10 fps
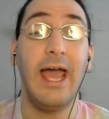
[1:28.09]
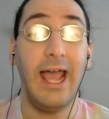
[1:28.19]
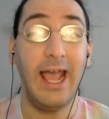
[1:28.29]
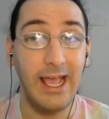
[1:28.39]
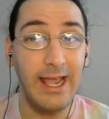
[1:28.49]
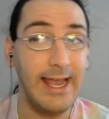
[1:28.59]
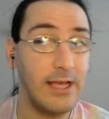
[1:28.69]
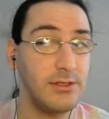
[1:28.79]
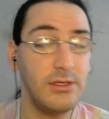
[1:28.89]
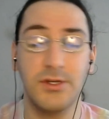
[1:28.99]
And
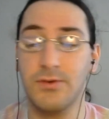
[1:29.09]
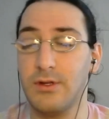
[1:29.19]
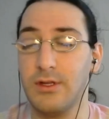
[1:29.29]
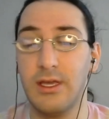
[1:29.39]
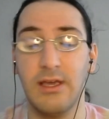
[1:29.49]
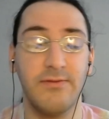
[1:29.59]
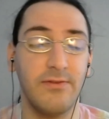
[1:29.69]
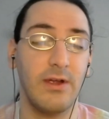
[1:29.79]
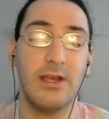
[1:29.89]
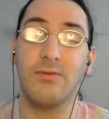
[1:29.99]
as usual, if
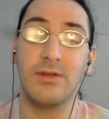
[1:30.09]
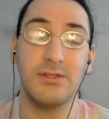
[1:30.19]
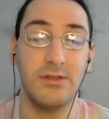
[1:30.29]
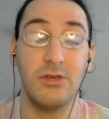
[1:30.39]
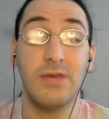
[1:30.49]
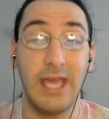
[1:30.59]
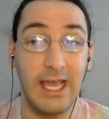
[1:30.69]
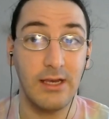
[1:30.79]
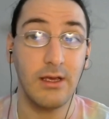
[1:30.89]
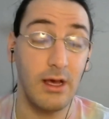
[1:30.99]
for any reason you
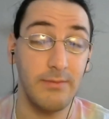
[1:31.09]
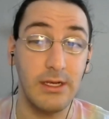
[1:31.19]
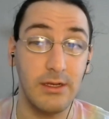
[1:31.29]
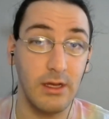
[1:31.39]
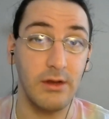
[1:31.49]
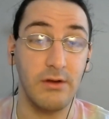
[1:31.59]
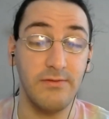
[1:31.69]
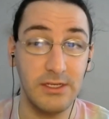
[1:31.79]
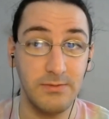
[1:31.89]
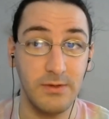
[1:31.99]
can't comment on our
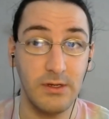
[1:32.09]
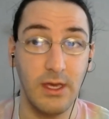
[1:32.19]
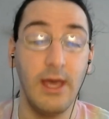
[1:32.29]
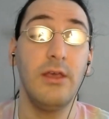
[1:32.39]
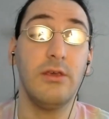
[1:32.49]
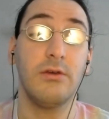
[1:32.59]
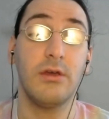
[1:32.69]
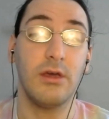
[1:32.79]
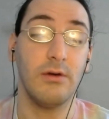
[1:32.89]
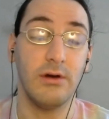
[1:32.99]
Facebook, you can
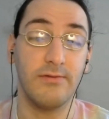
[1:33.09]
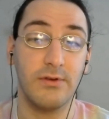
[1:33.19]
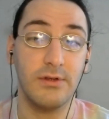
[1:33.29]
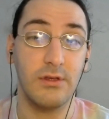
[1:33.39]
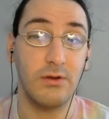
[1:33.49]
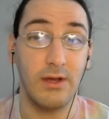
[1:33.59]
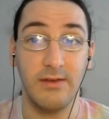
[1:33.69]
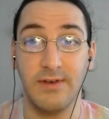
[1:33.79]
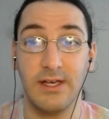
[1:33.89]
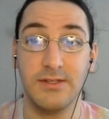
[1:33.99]
go over to the Gray
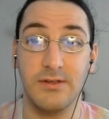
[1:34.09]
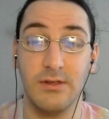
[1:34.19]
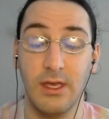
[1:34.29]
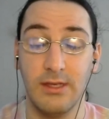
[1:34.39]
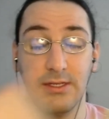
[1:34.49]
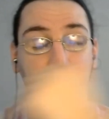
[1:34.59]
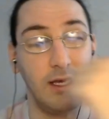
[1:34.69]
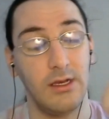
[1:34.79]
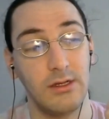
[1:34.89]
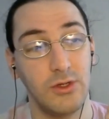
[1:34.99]
Fossil
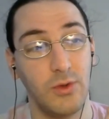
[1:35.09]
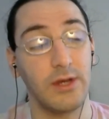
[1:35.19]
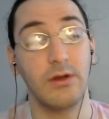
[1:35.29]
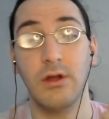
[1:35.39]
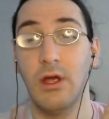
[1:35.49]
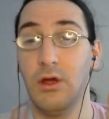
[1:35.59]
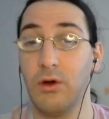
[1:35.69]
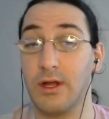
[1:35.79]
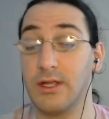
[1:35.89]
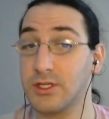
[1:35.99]
site Twitter
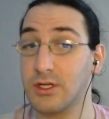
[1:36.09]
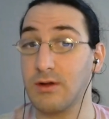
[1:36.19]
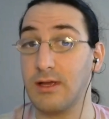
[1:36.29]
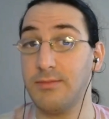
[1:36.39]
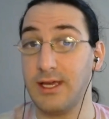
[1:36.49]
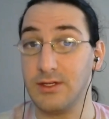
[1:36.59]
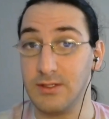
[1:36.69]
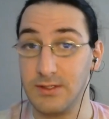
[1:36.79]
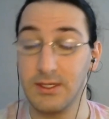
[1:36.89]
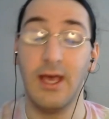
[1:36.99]
or Instagram
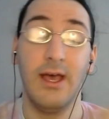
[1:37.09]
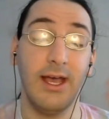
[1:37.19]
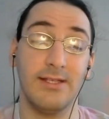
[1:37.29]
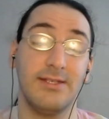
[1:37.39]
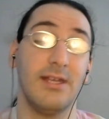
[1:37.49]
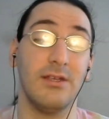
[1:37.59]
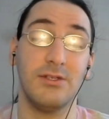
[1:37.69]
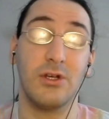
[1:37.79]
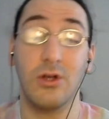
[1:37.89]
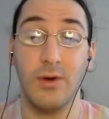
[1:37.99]
pages and send
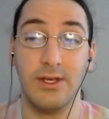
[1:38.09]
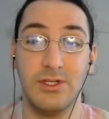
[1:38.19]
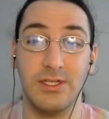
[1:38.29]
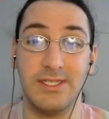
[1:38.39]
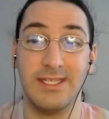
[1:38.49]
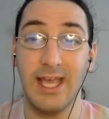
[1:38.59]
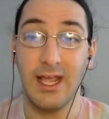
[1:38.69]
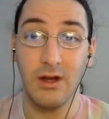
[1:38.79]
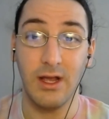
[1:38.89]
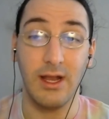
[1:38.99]
us your questions
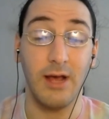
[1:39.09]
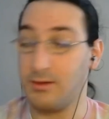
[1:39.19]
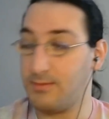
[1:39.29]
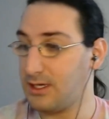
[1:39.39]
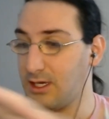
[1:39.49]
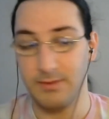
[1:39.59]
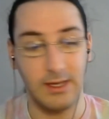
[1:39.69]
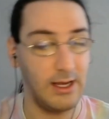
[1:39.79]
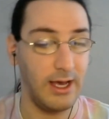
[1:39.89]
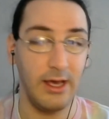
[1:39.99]
there. And I'm going to be keeping
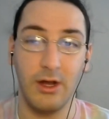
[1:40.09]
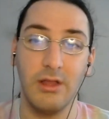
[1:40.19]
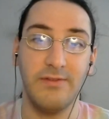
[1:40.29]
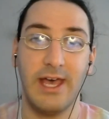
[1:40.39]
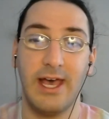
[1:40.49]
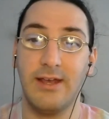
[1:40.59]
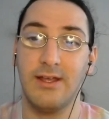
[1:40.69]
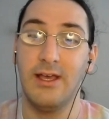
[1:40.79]
an eye on all of that